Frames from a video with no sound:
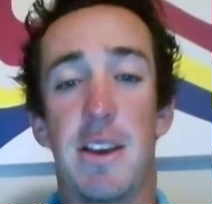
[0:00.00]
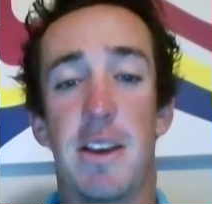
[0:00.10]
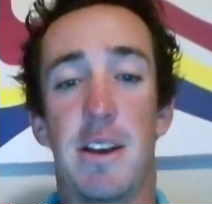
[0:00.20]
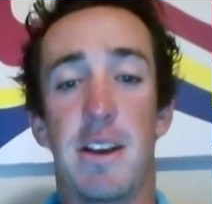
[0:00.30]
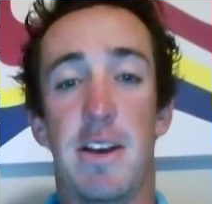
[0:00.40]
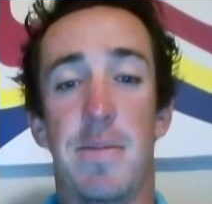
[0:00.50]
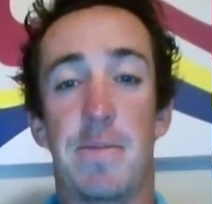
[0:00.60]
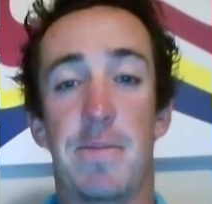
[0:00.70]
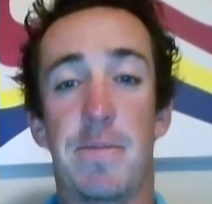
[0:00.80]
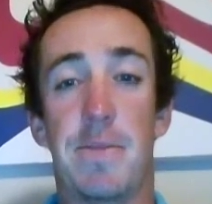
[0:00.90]

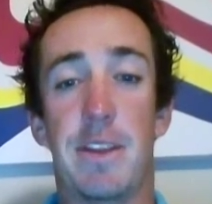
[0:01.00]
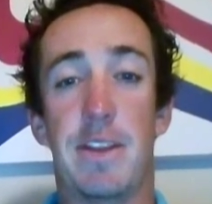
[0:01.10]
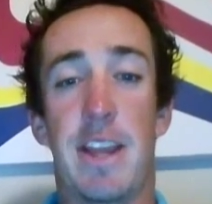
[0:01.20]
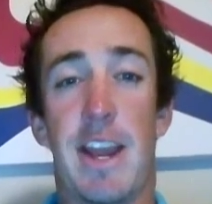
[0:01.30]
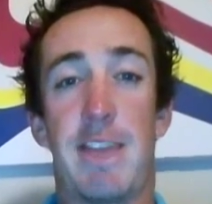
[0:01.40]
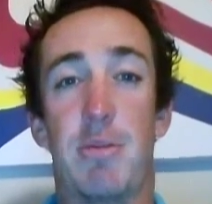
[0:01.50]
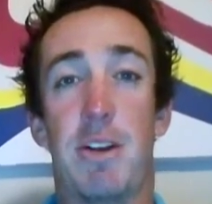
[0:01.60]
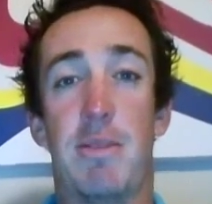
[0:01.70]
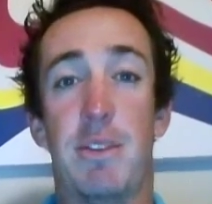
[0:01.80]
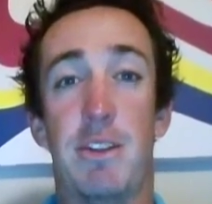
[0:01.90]
they have a
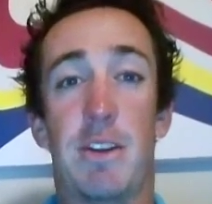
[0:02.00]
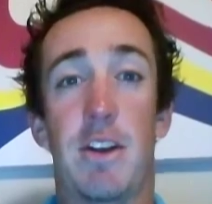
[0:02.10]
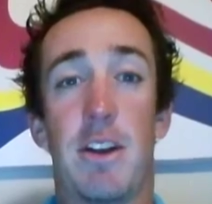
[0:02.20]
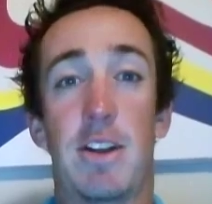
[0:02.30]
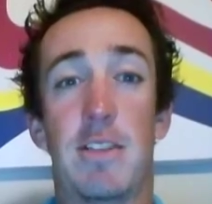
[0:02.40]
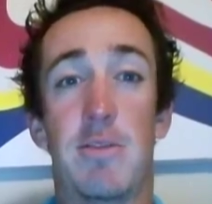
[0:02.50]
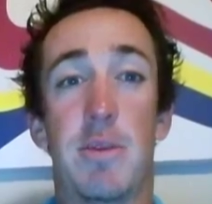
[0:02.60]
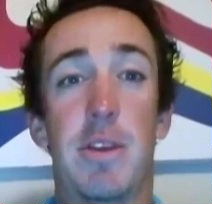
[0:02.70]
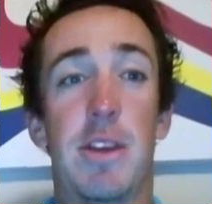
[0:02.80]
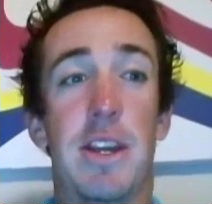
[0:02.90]
problem with their cognitive
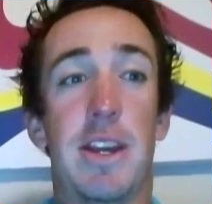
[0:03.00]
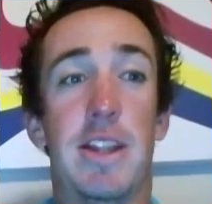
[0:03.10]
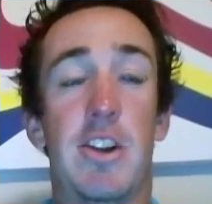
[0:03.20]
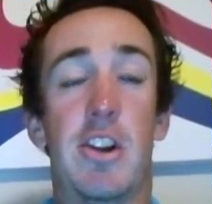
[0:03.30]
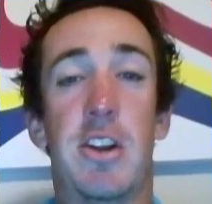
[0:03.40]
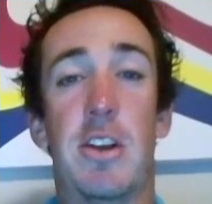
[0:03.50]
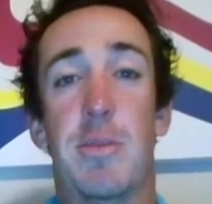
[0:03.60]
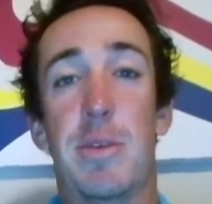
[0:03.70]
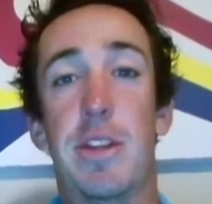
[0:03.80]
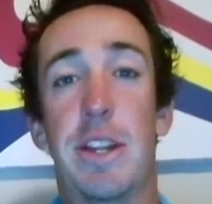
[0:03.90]
ability and their
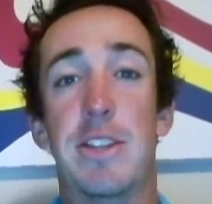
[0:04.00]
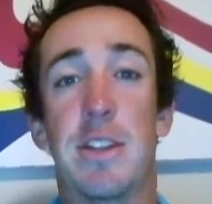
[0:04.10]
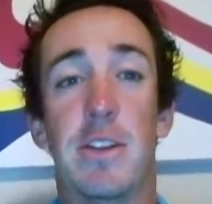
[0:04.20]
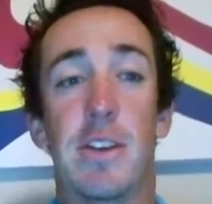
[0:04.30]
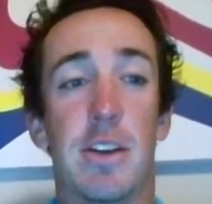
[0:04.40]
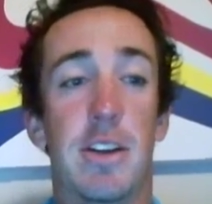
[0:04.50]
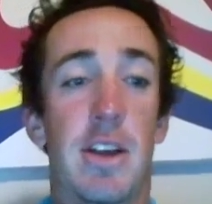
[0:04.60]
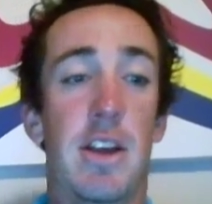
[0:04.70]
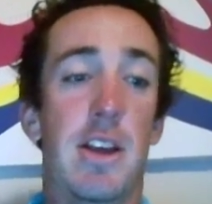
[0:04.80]
ability to learn.